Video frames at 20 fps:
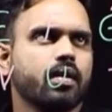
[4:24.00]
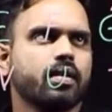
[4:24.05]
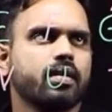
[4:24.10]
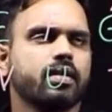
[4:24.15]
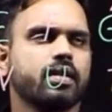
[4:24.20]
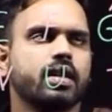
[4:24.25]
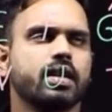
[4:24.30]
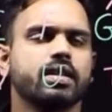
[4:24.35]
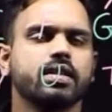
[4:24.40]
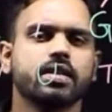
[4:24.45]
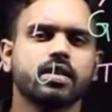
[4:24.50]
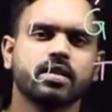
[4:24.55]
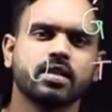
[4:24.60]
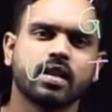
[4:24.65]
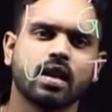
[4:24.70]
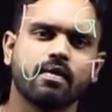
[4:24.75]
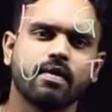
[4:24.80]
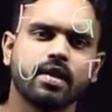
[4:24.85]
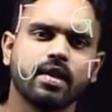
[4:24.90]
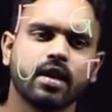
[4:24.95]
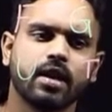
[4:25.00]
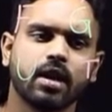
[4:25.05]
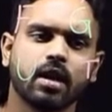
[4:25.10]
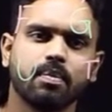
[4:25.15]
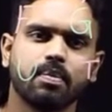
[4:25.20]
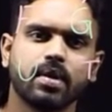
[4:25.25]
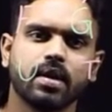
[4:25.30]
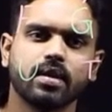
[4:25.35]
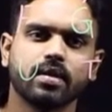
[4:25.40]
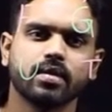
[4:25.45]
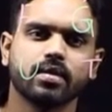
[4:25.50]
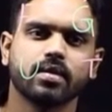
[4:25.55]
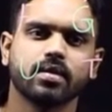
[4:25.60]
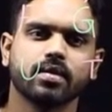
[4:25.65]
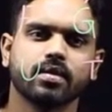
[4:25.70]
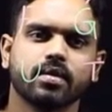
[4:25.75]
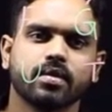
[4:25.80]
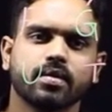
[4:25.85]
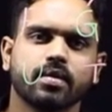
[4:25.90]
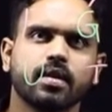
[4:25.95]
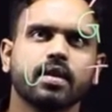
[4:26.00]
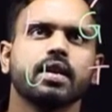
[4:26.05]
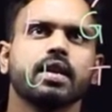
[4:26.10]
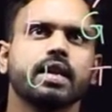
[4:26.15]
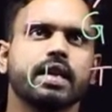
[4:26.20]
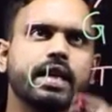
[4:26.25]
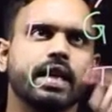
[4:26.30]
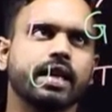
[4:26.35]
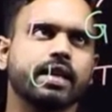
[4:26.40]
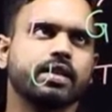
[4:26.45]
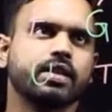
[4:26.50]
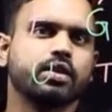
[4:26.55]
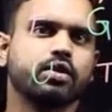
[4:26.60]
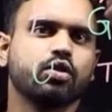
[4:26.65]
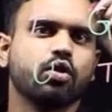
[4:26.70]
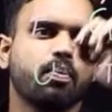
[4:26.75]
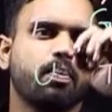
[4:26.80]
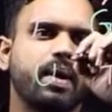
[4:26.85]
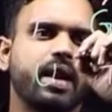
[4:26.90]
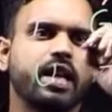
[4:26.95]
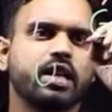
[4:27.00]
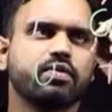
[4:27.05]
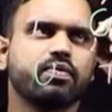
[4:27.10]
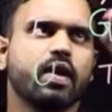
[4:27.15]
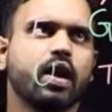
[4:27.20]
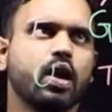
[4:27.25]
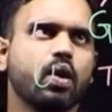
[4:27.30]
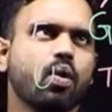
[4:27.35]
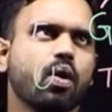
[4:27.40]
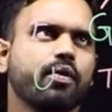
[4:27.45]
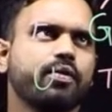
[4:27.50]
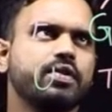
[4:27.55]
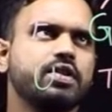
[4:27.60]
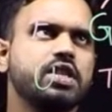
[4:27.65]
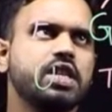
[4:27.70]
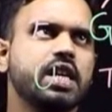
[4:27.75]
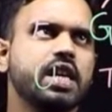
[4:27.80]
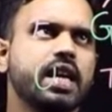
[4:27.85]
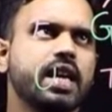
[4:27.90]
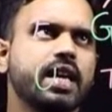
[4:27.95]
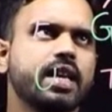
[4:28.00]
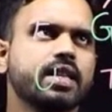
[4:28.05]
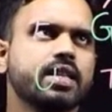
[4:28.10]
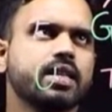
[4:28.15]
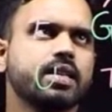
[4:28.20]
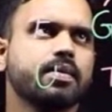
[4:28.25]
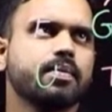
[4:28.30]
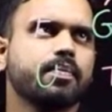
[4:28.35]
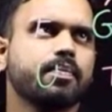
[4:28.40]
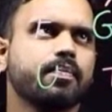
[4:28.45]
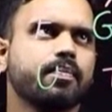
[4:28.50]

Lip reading: there is a 7 that appears. Yes, so place value of G is